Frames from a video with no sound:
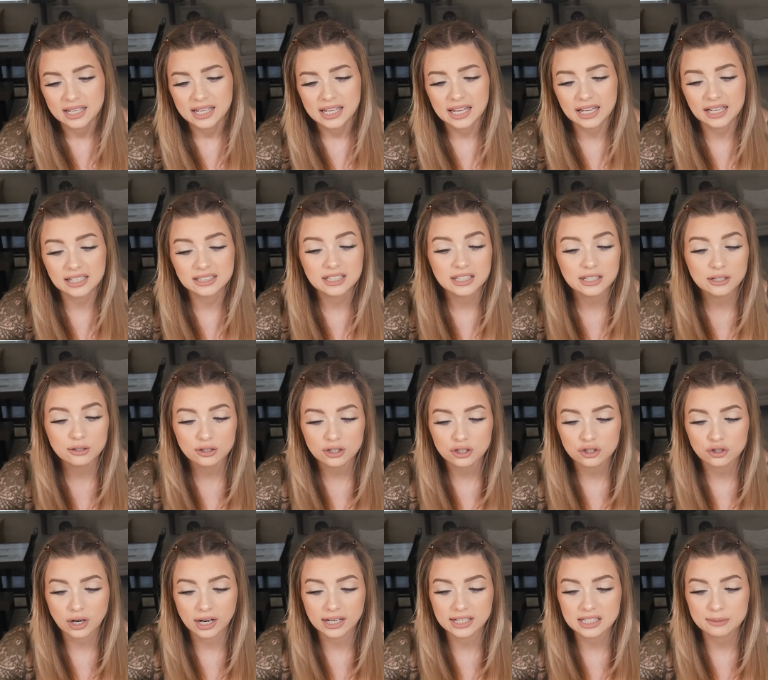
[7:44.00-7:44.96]
He continued
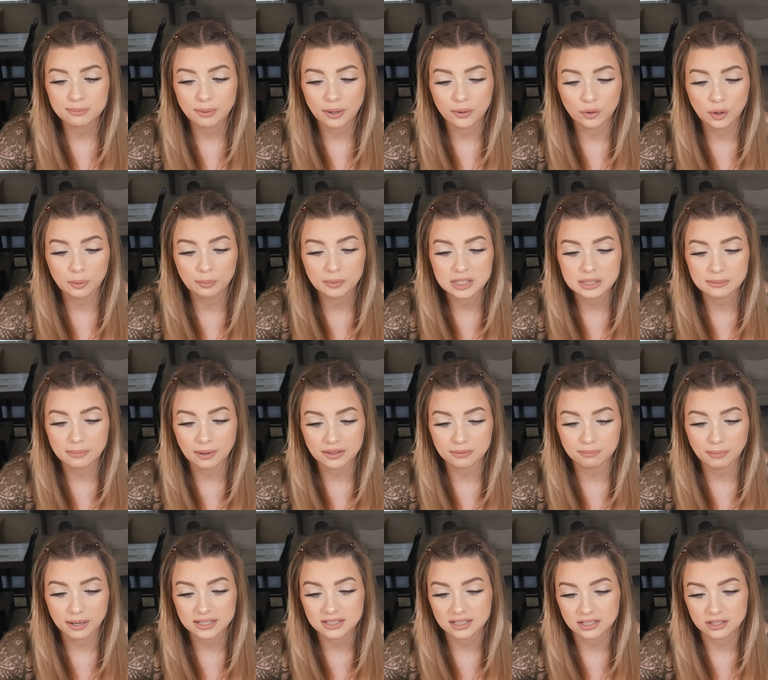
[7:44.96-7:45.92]
to try and spread rumors
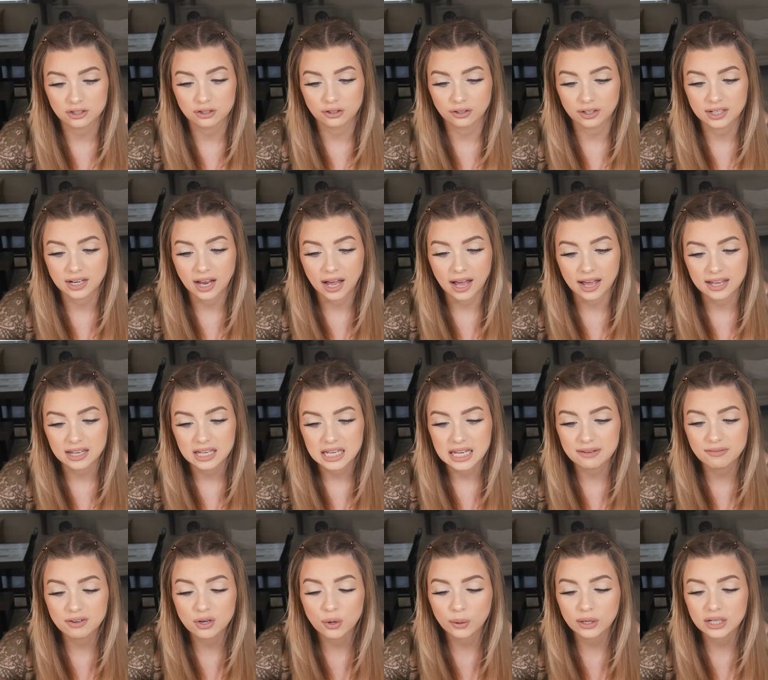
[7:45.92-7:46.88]
about my sister and I,
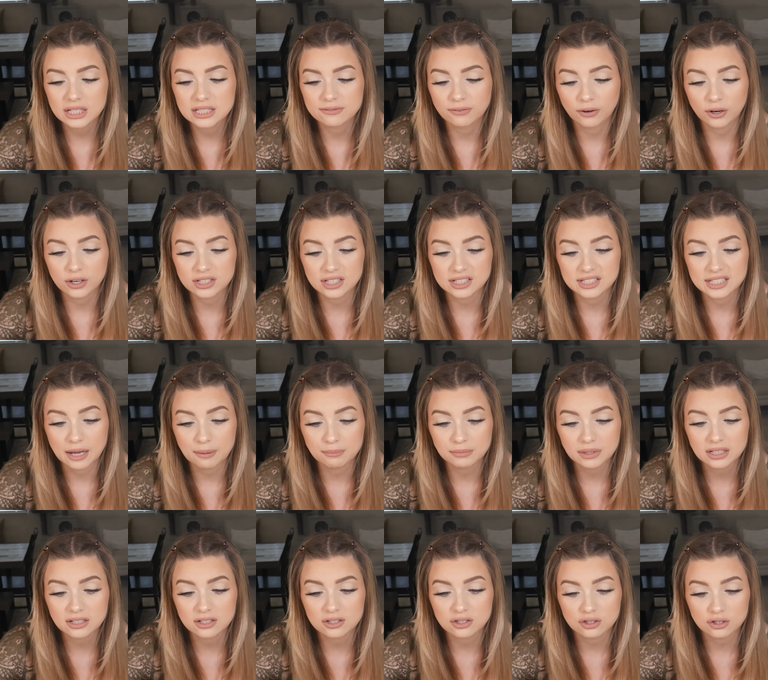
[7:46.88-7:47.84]
even going as far as
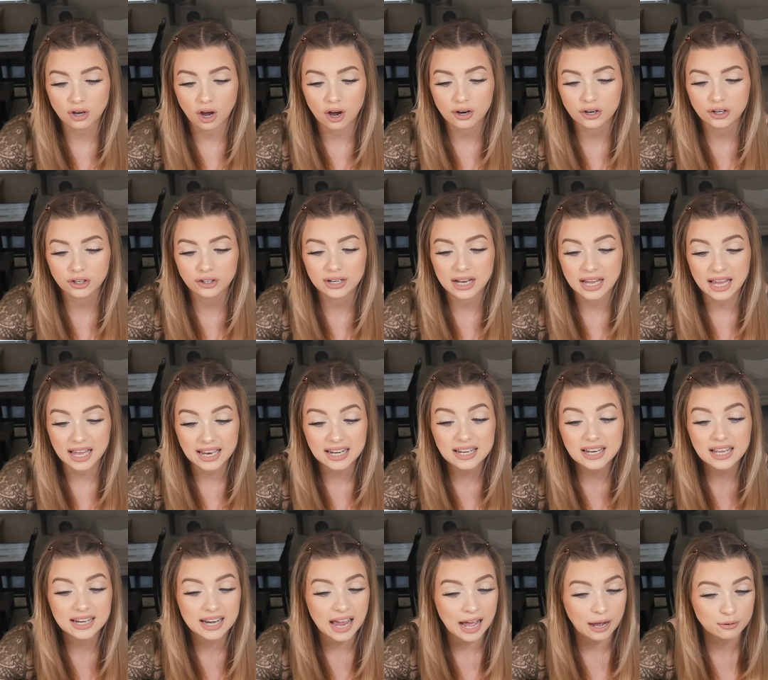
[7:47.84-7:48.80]
attempting to stalk her
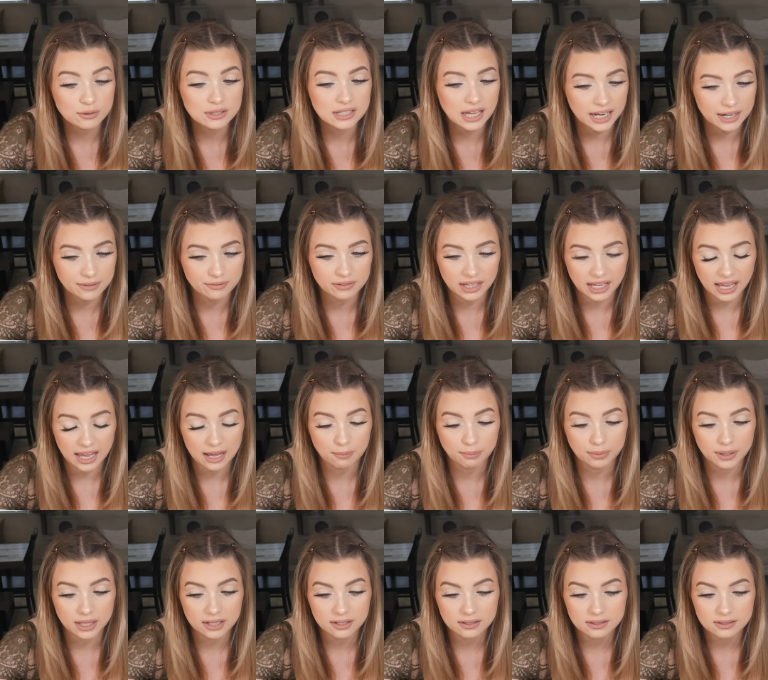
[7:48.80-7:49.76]
in and outside of the
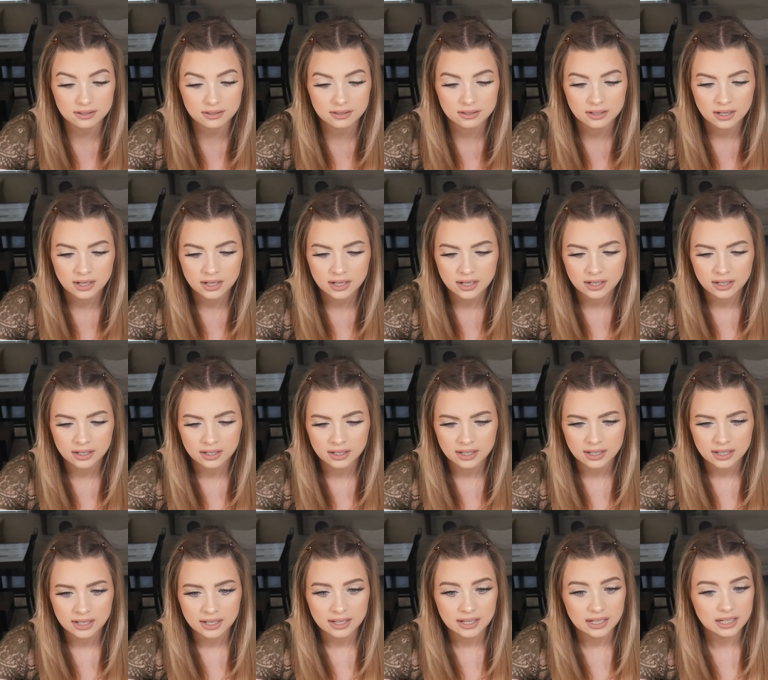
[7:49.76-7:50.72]
campus.
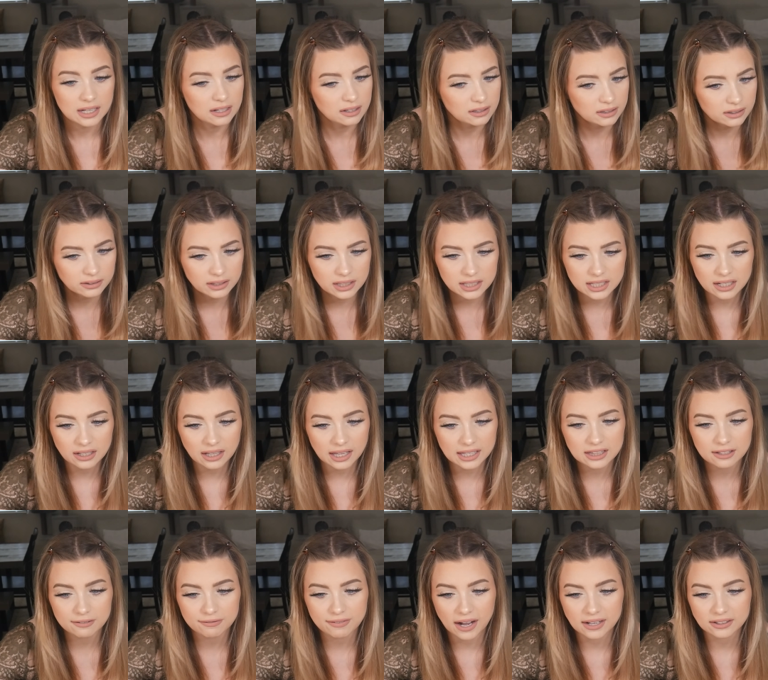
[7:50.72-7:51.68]
He clearly didn't
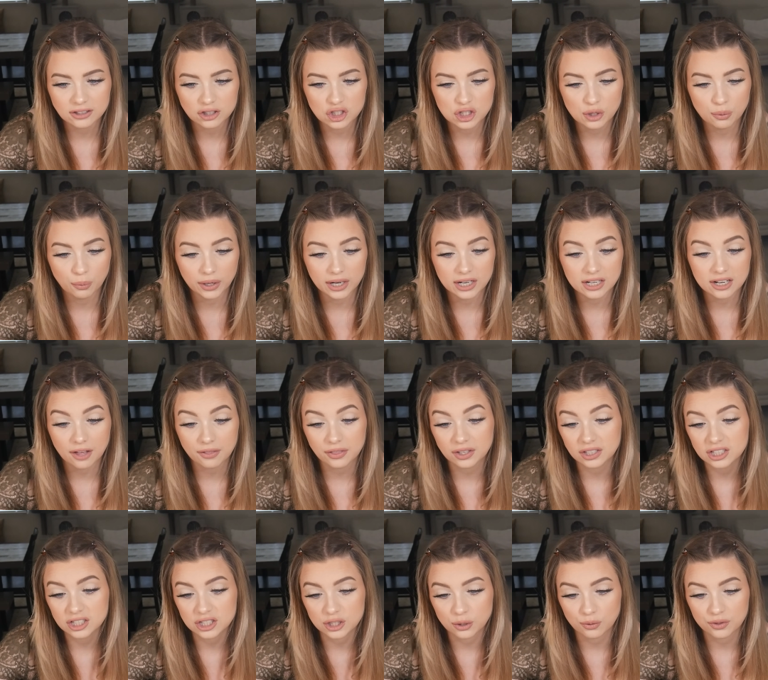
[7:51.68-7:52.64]
like the fact that she wanted
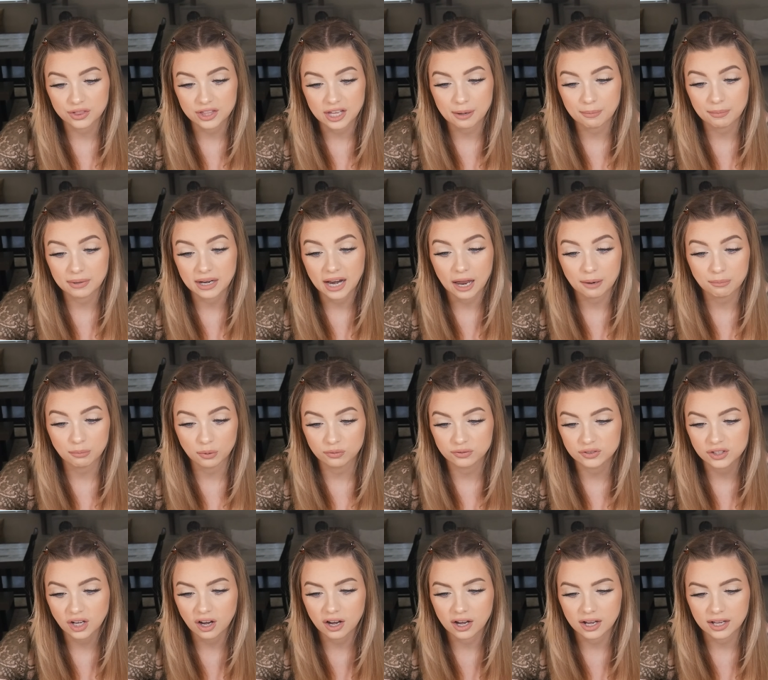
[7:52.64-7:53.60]
nothing to do with him and had
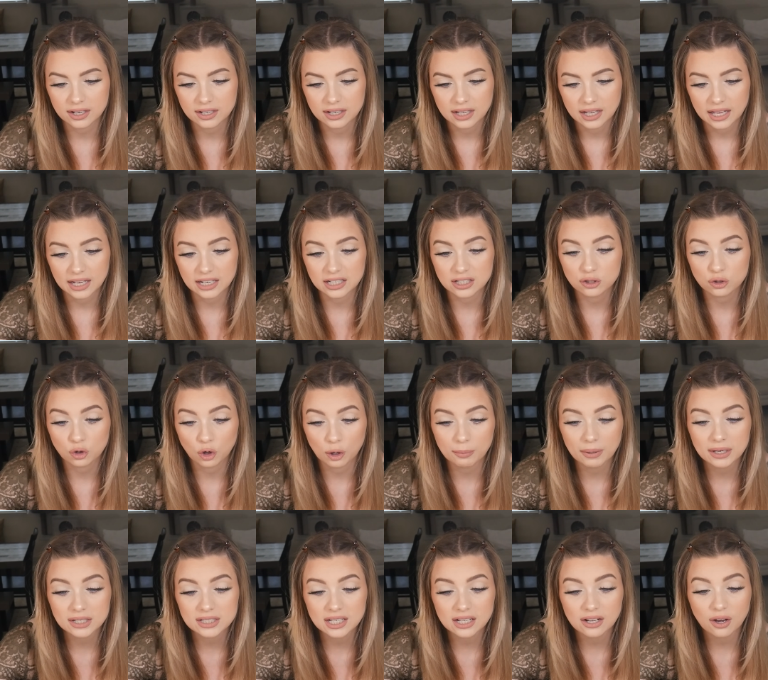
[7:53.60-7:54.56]
moved on, and his
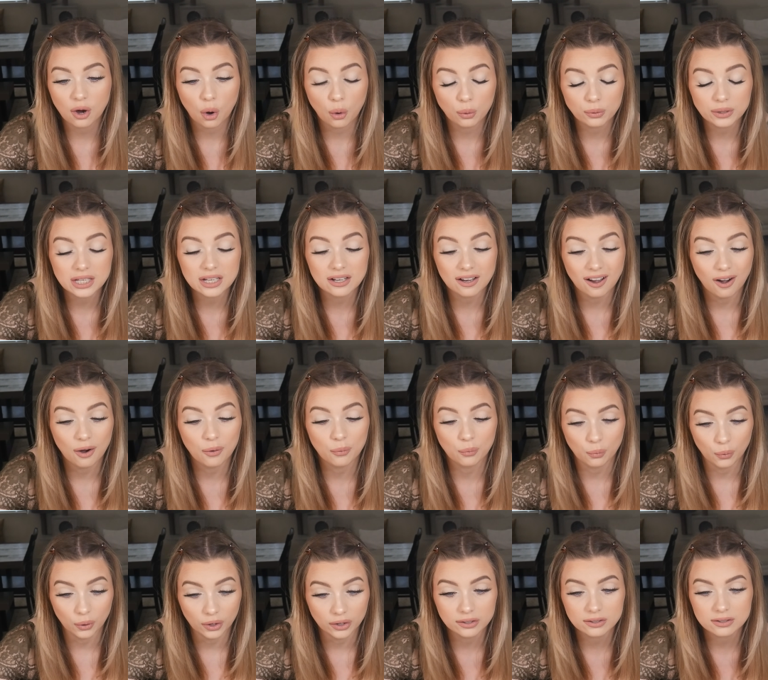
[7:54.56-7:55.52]
tormenting only
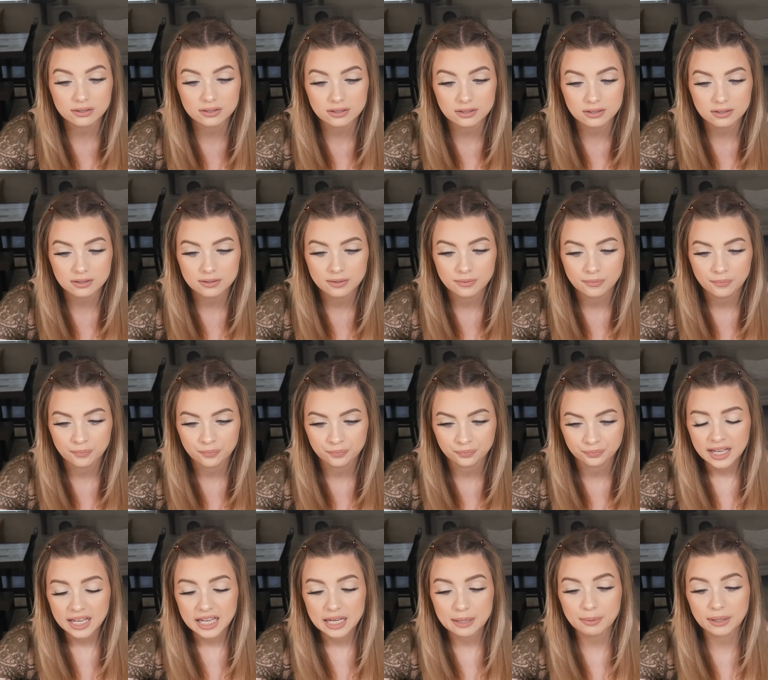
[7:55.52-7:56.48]
got worse.
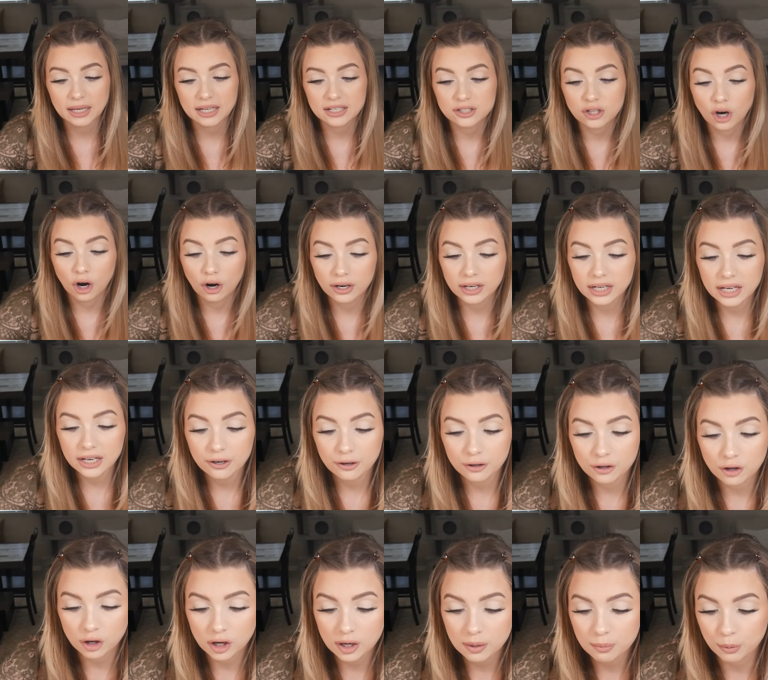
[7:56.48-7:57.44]
He began targeting
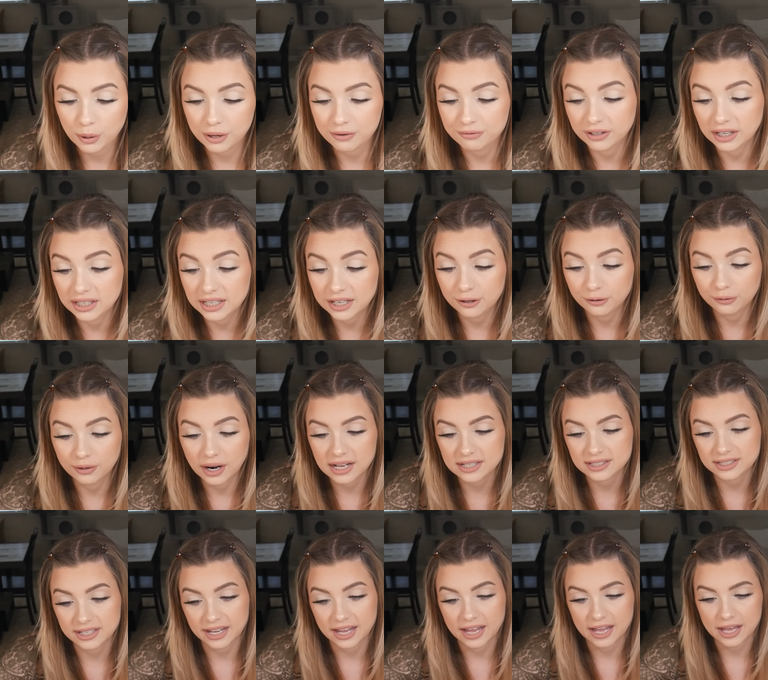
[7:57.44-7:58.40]
her current boyfriend and
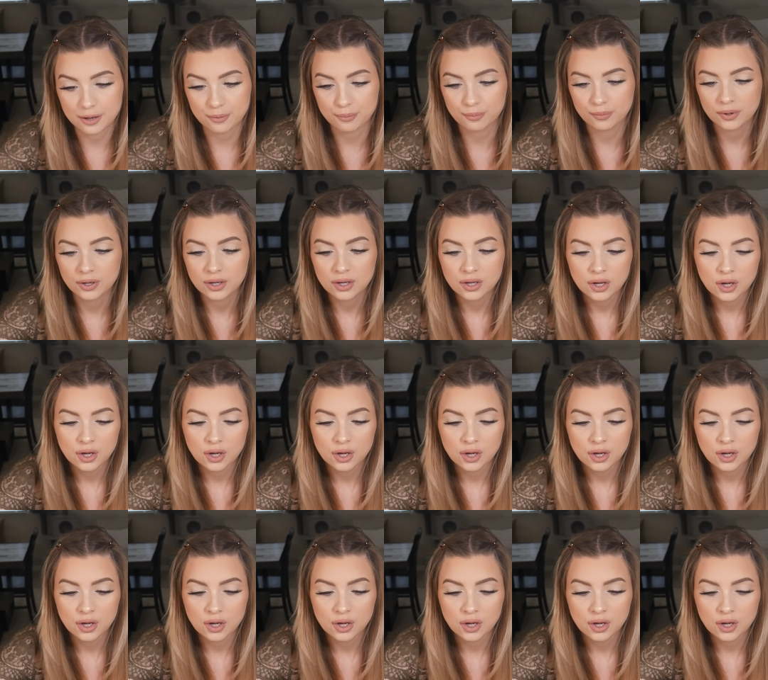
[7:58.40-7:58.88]
harassing him.